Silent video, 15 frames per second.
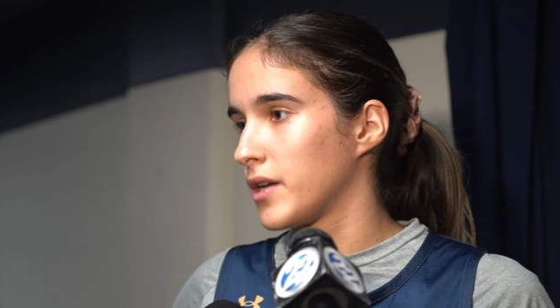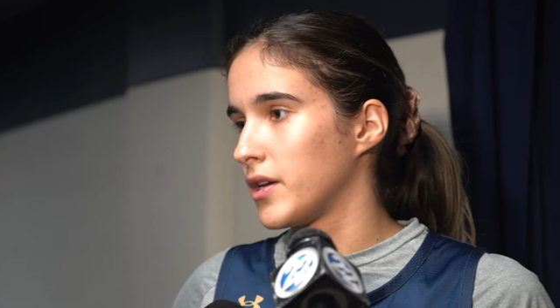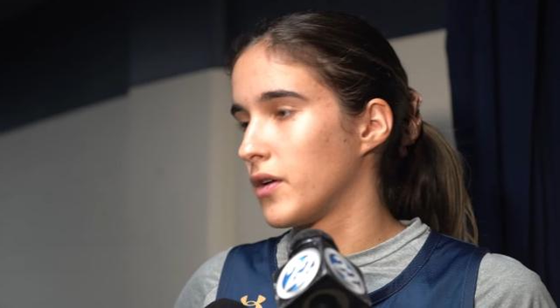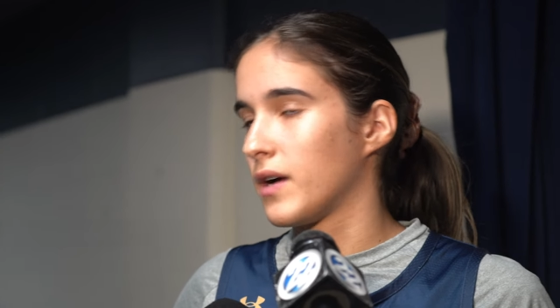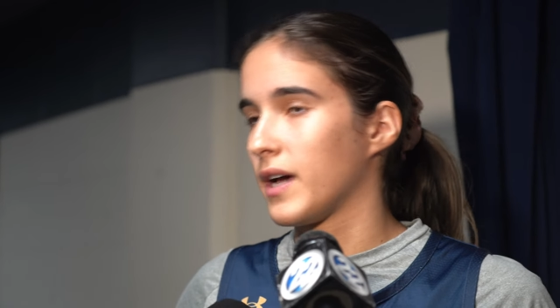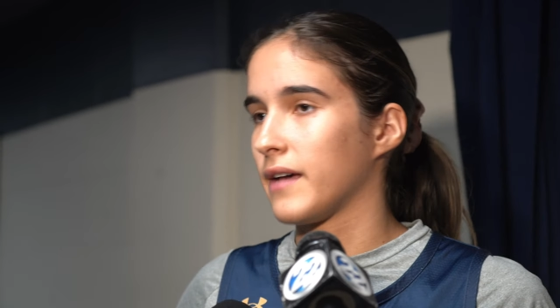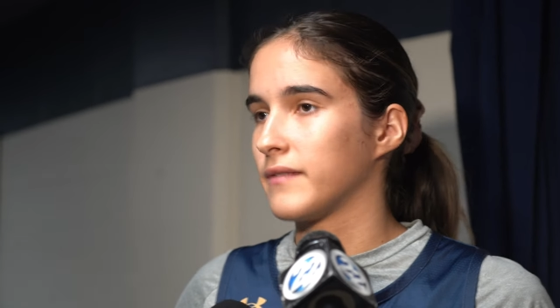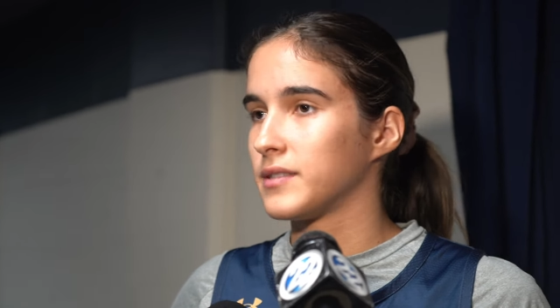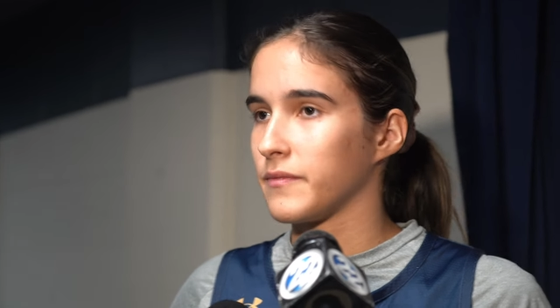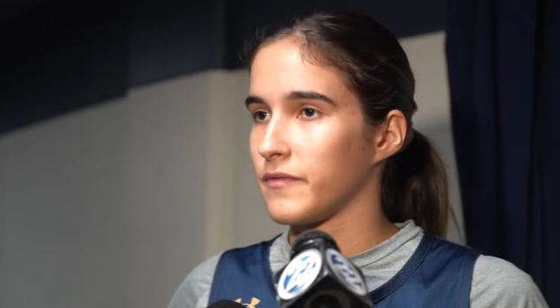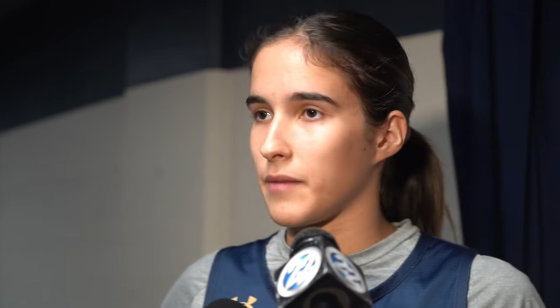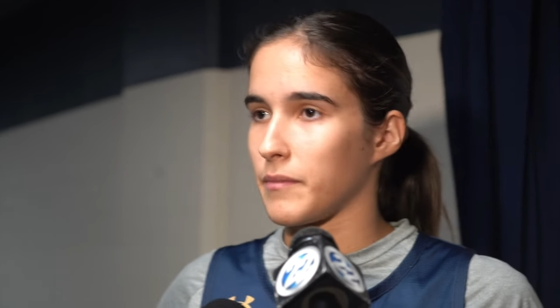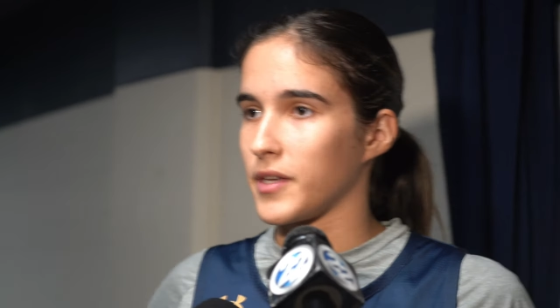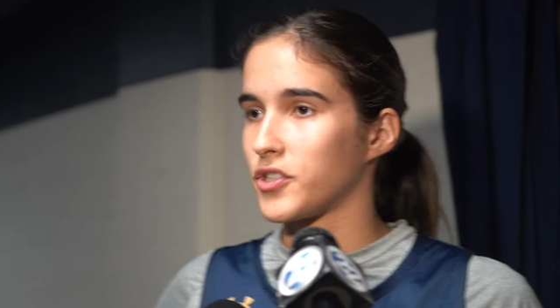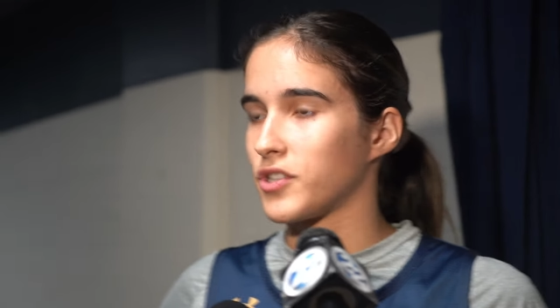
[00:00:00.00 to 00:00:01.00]
I know I have some
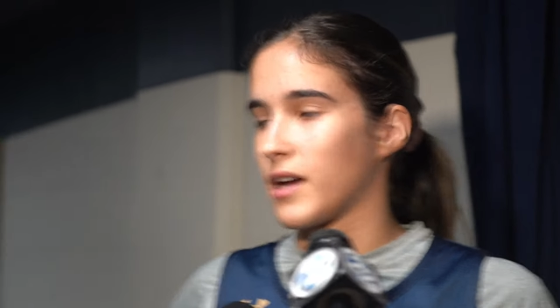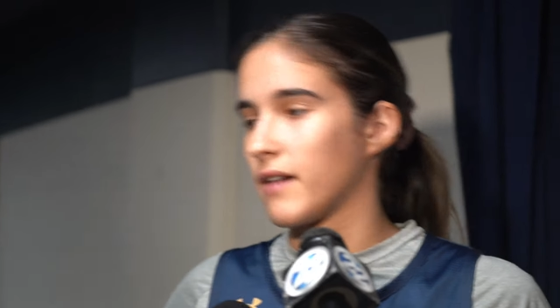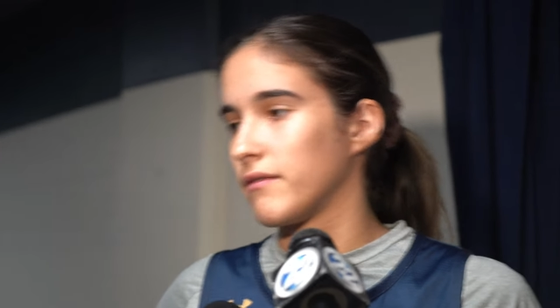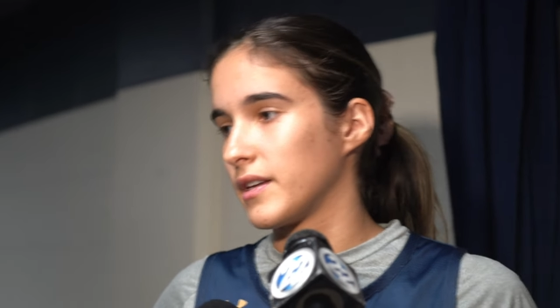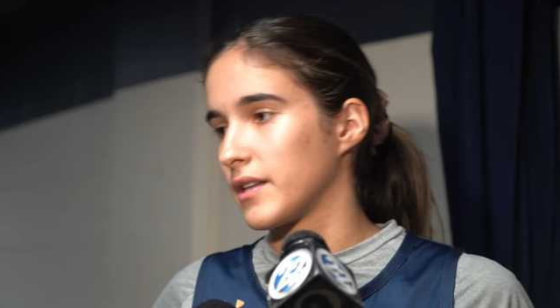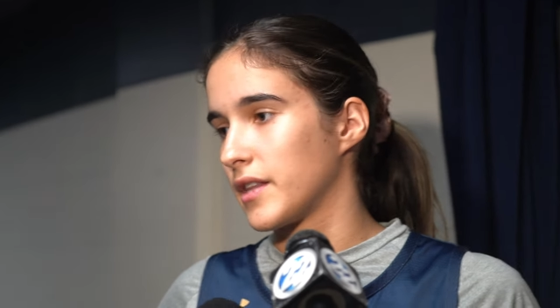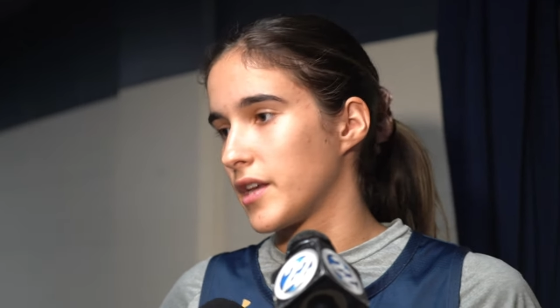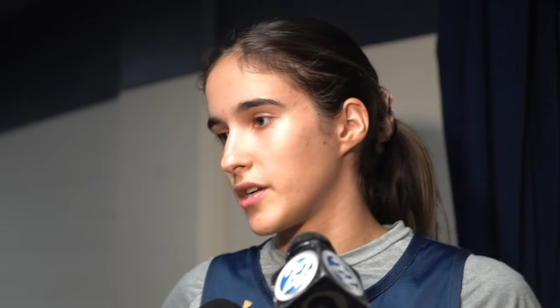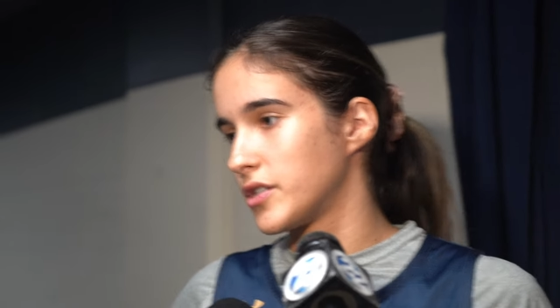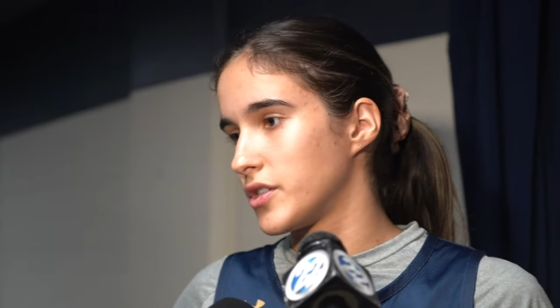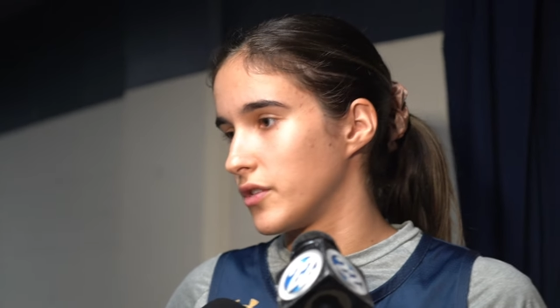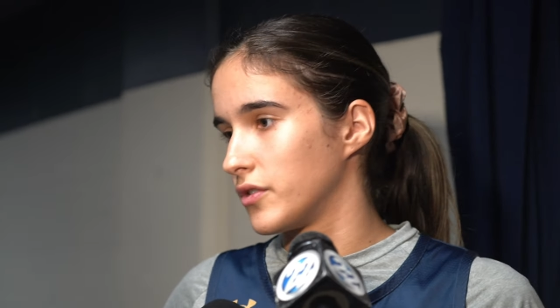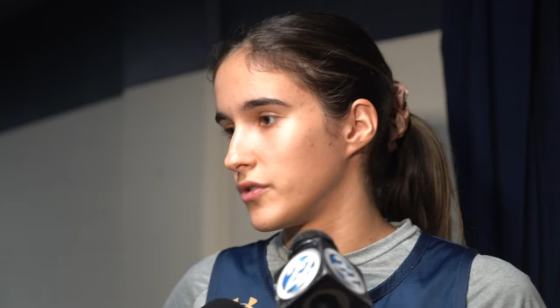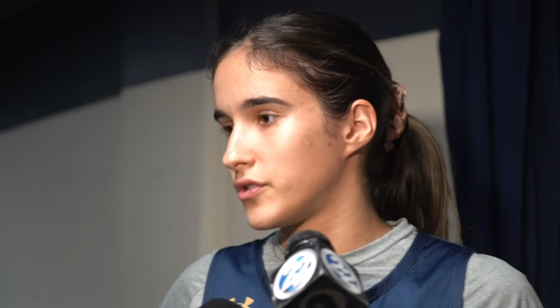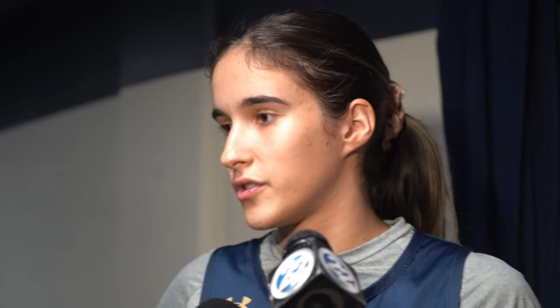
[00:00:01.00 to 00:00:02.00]
family traveling there too,